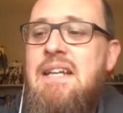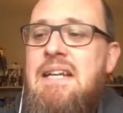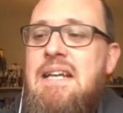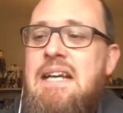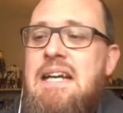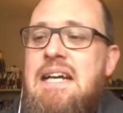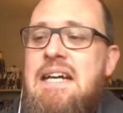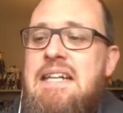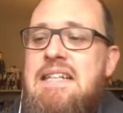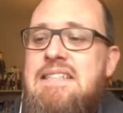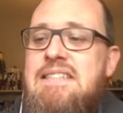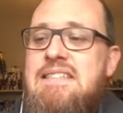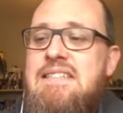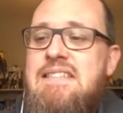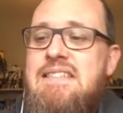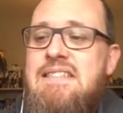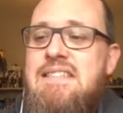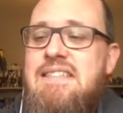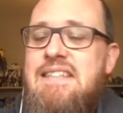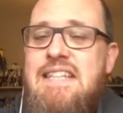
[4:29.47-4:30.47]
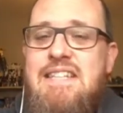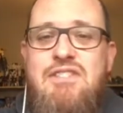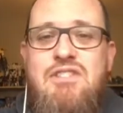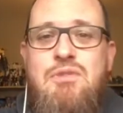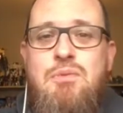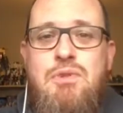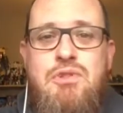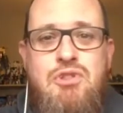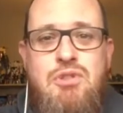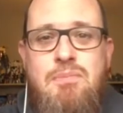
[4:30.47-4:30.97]
And
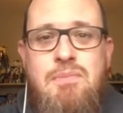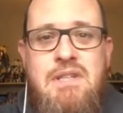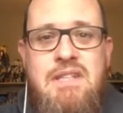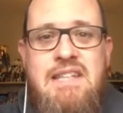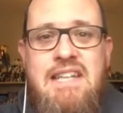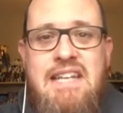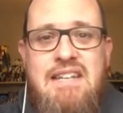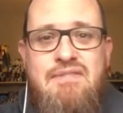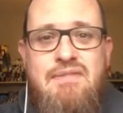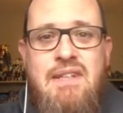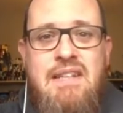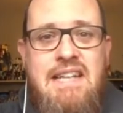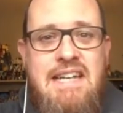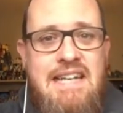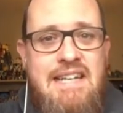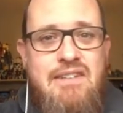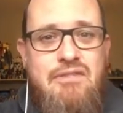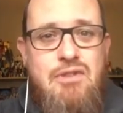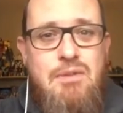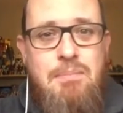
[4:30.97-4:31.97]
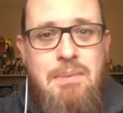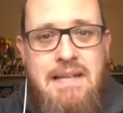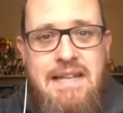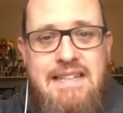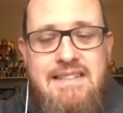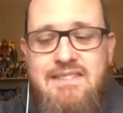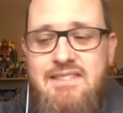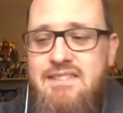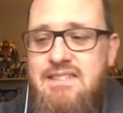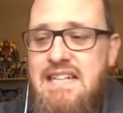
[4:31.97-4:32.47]
this was something that I felt I had to
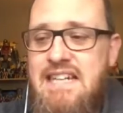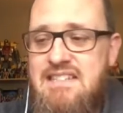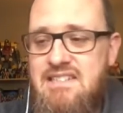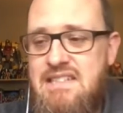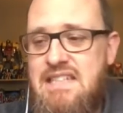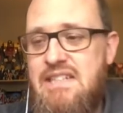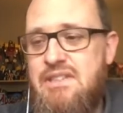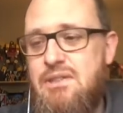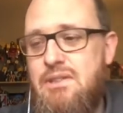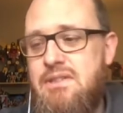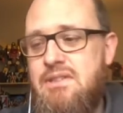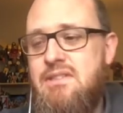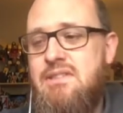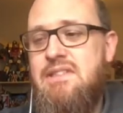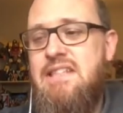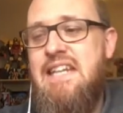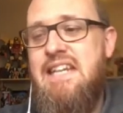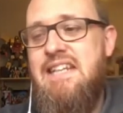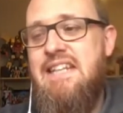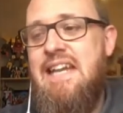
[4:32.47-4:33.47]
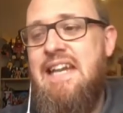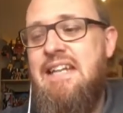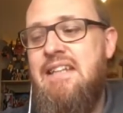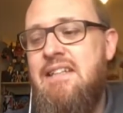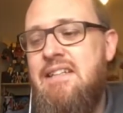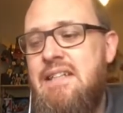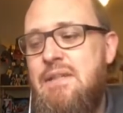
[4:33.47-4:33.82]
replace as an adult yet again.